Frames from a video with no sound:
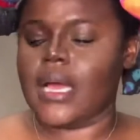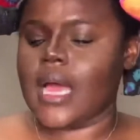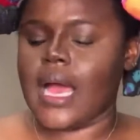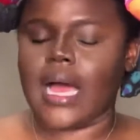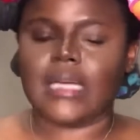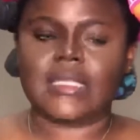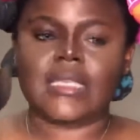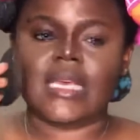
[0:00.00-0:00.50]

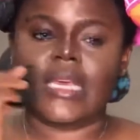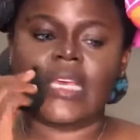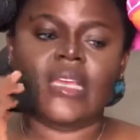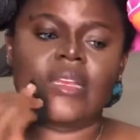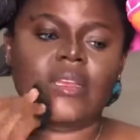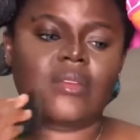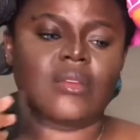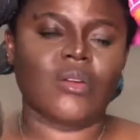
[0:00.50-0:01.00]

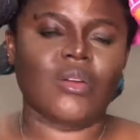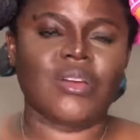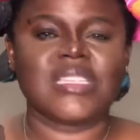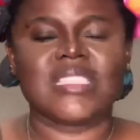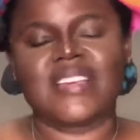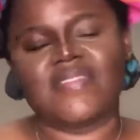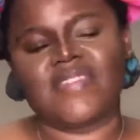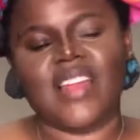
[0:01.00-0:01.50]
asking, or is
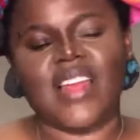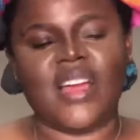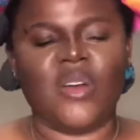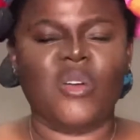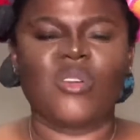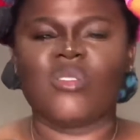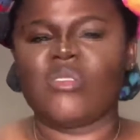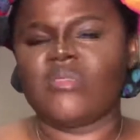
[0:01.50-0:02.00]
it a flyer
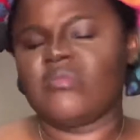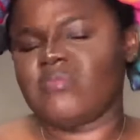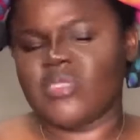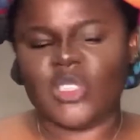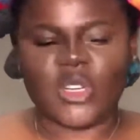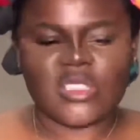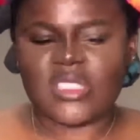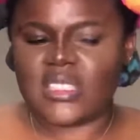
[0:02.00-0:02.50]
or
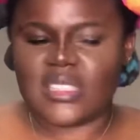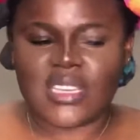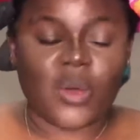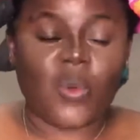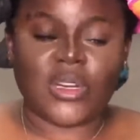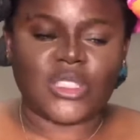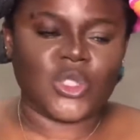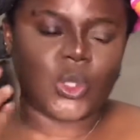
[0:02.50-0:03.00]
just a
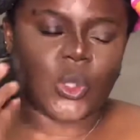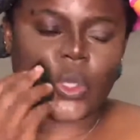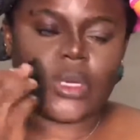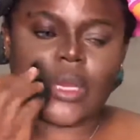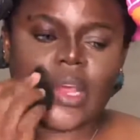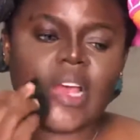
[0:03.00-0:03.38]
question,